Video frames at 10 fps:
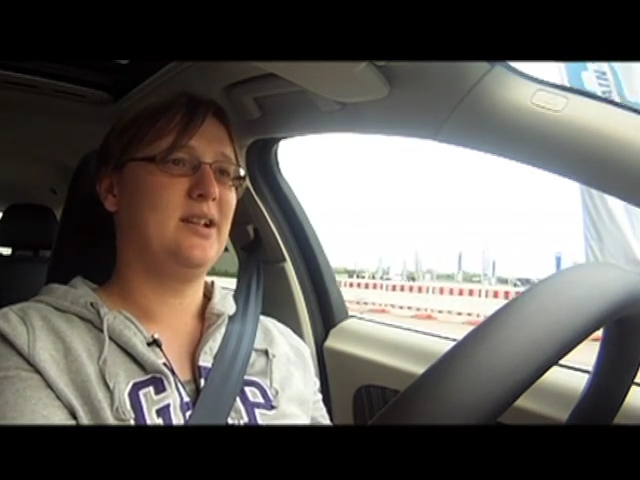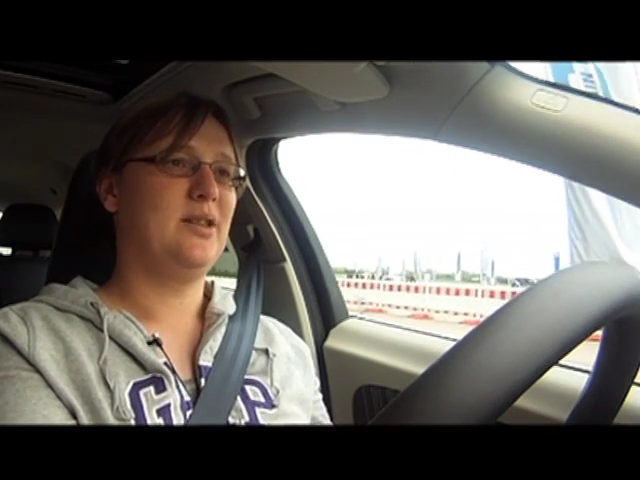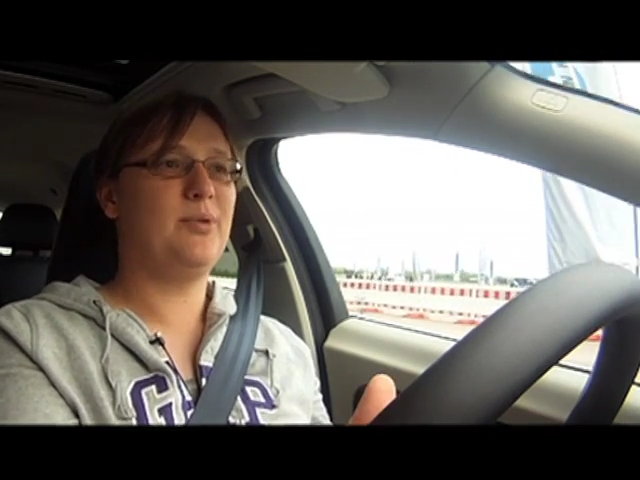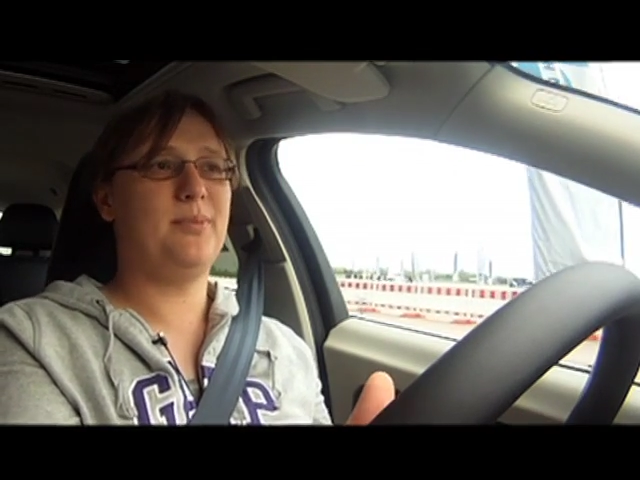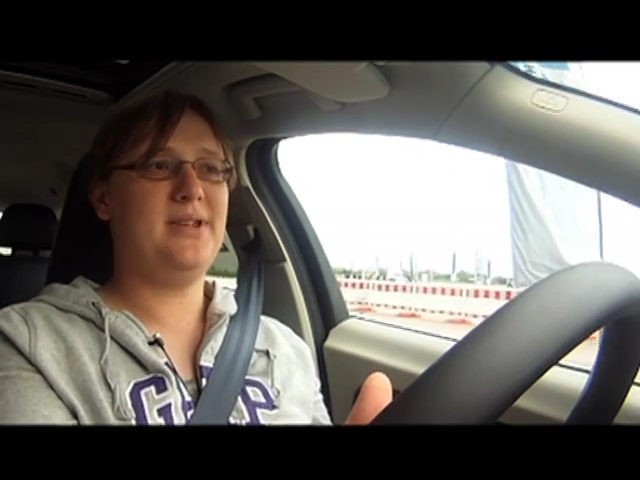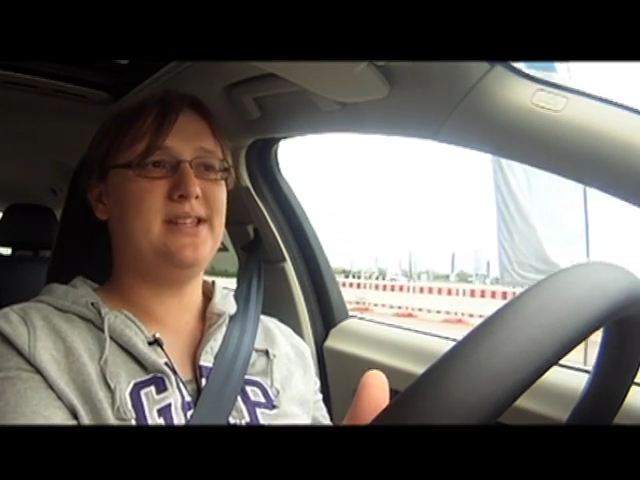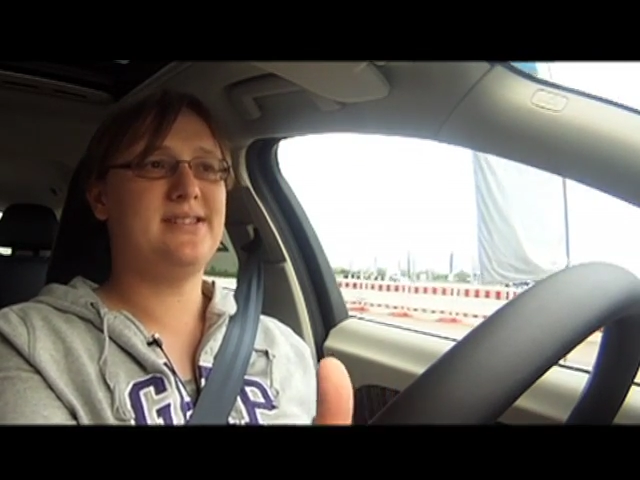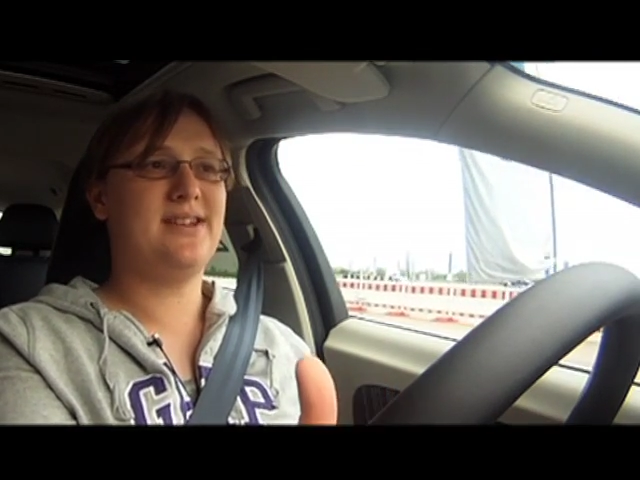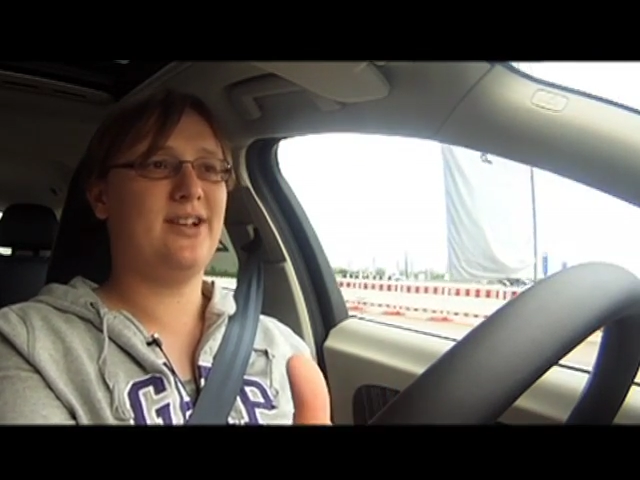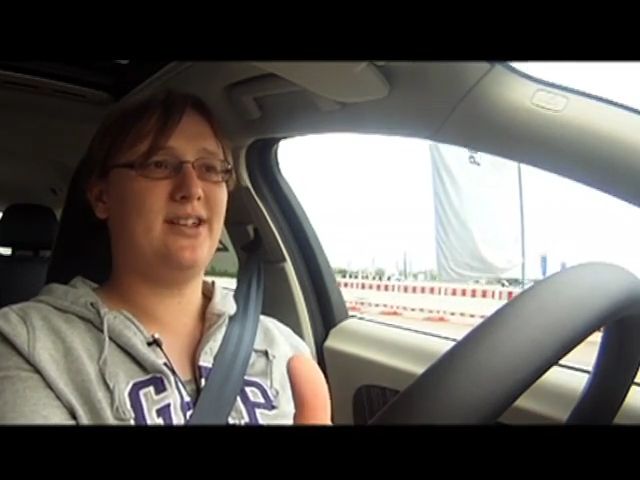The problem is
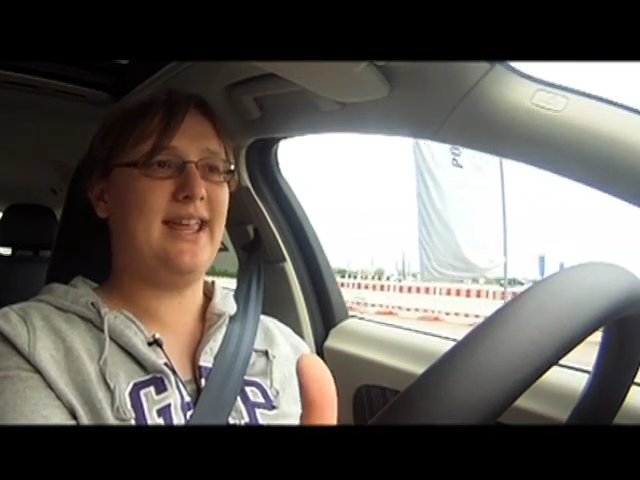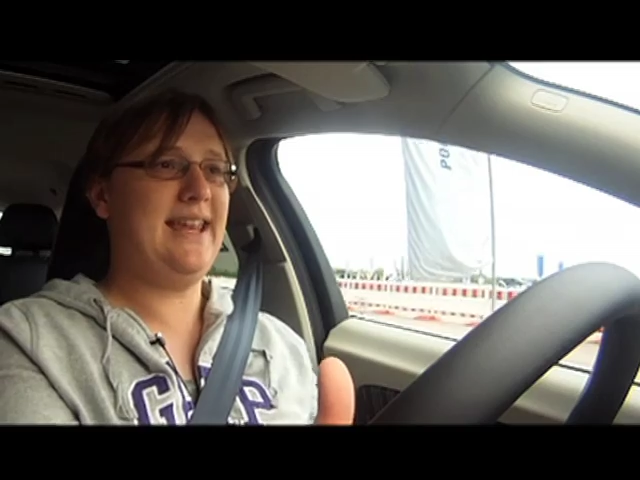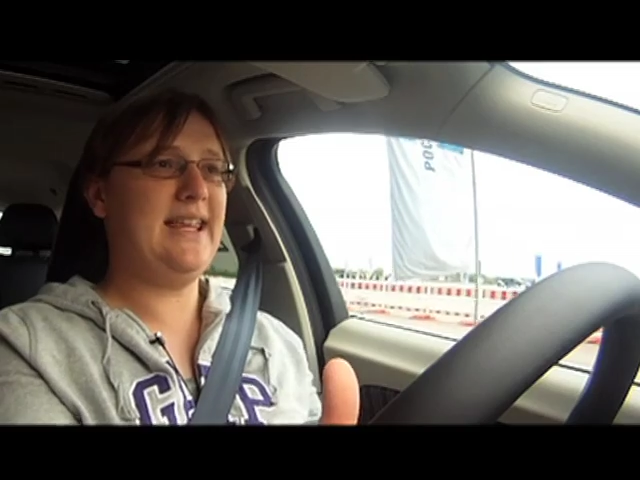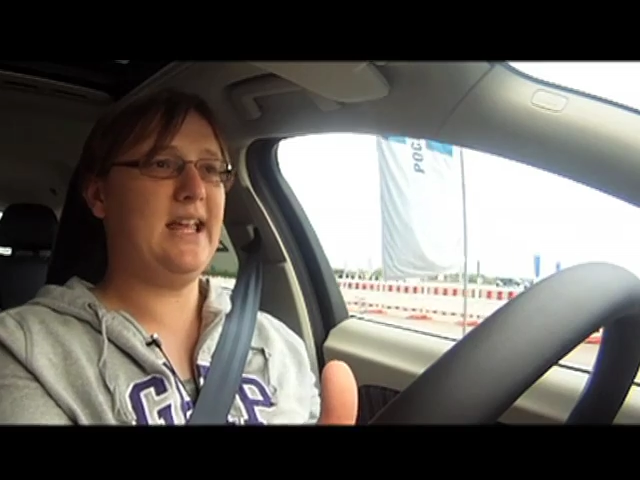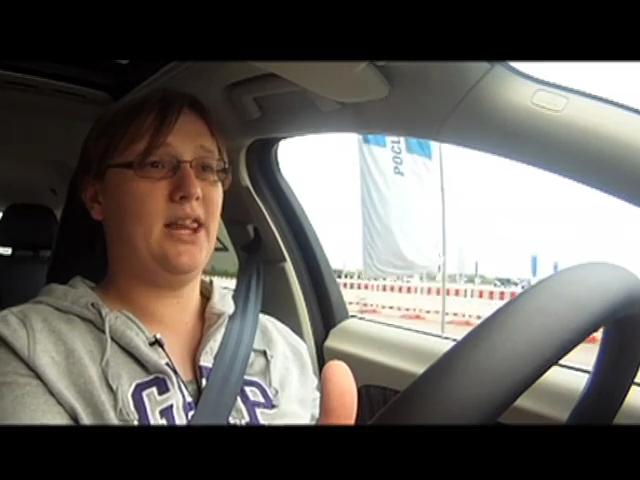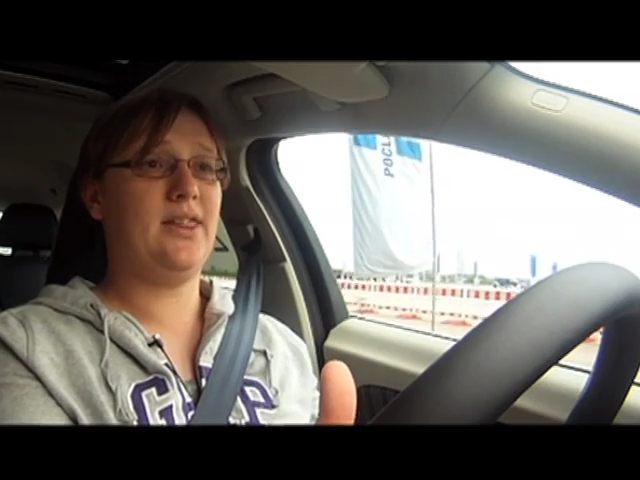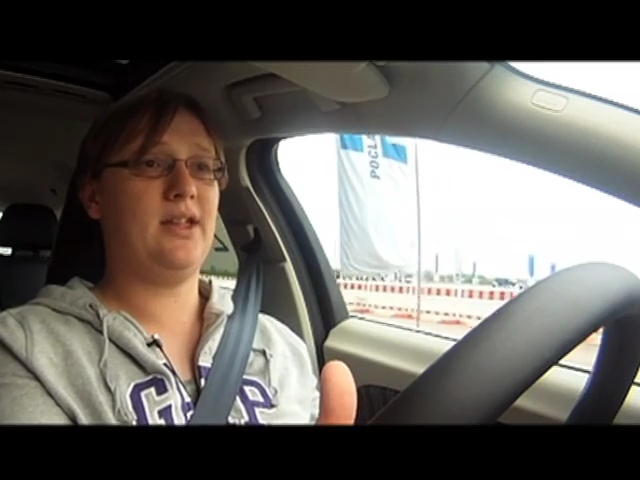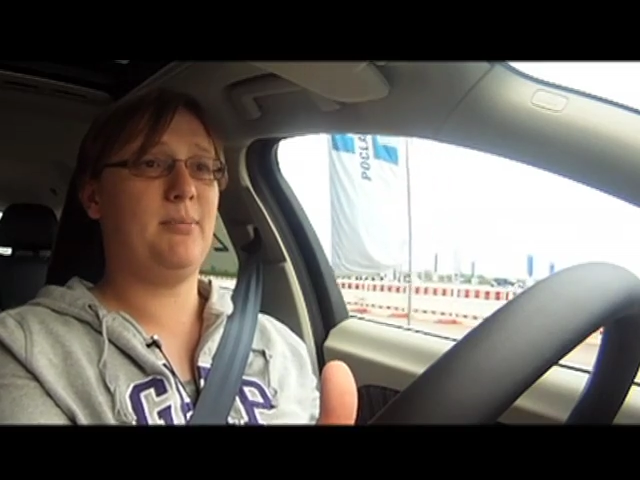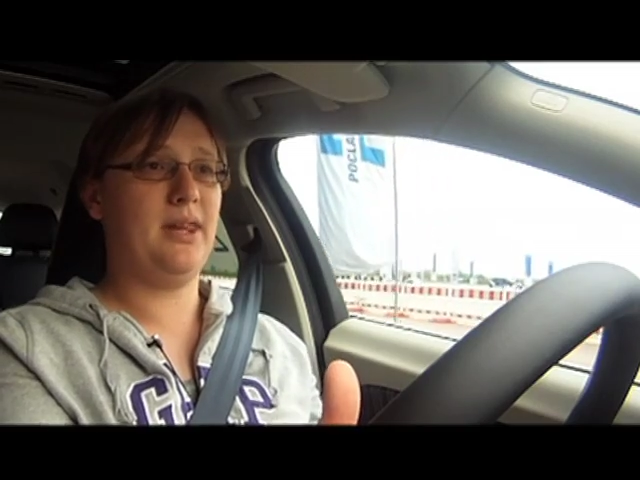there aren't any other